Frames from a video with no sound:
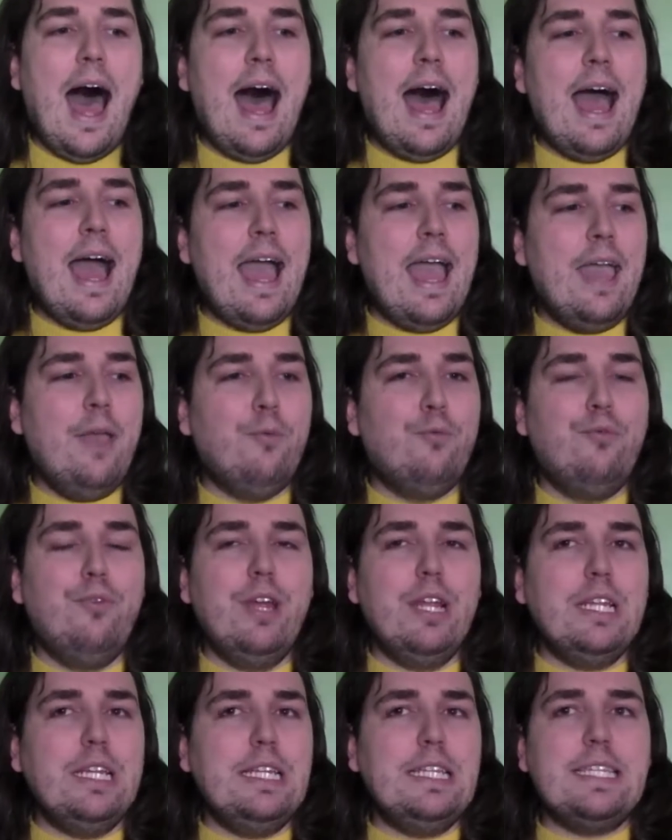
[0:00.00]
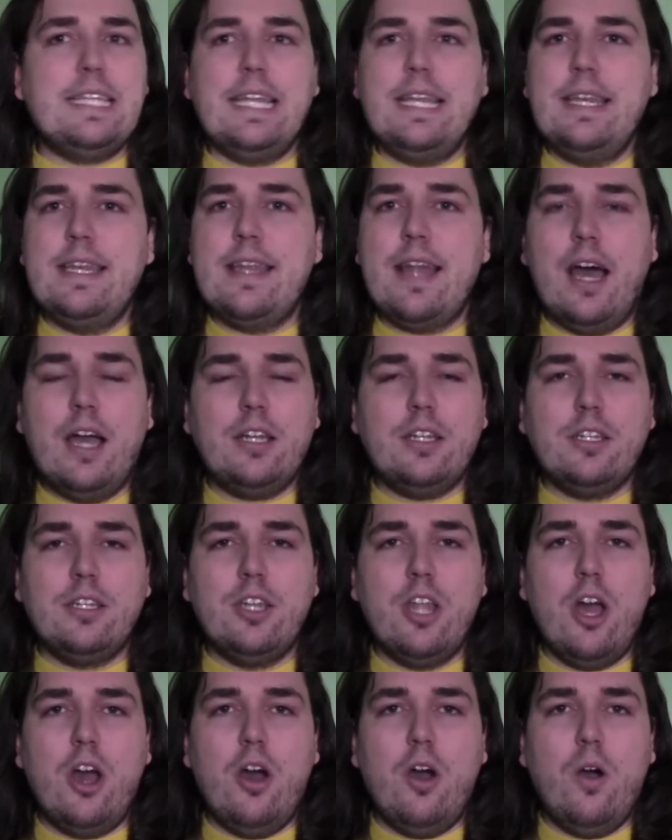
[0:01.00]
I really did not
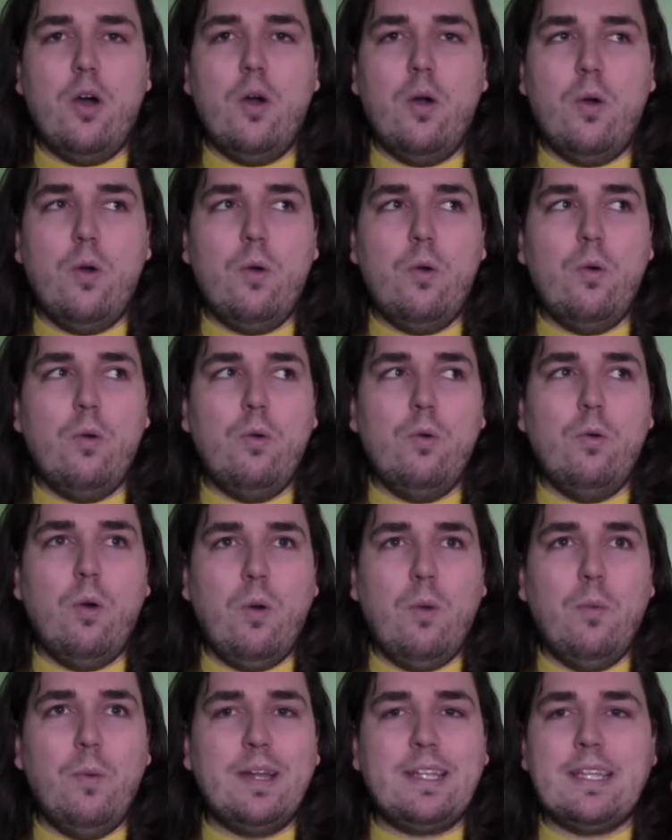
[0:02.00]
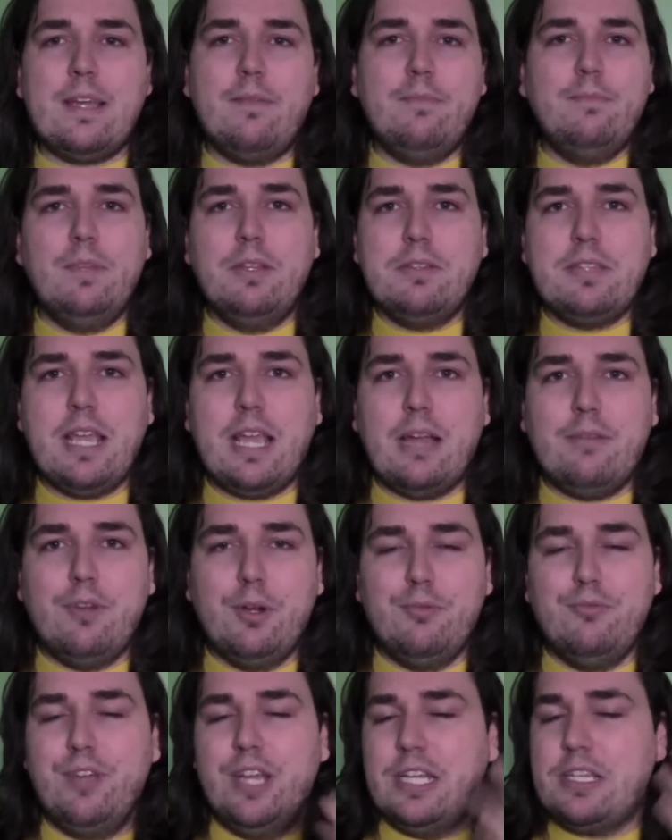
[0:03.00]
know what type of music I
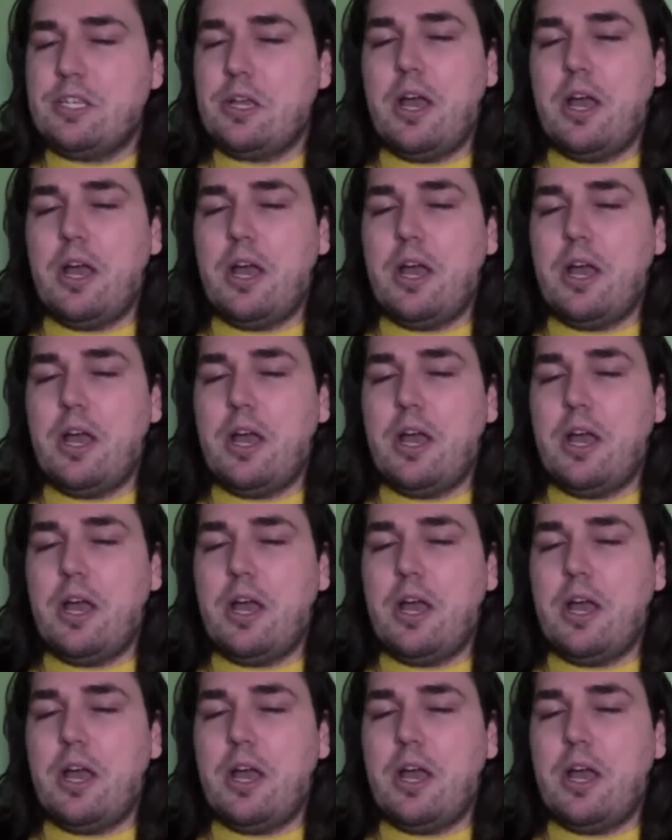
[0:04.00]
would read.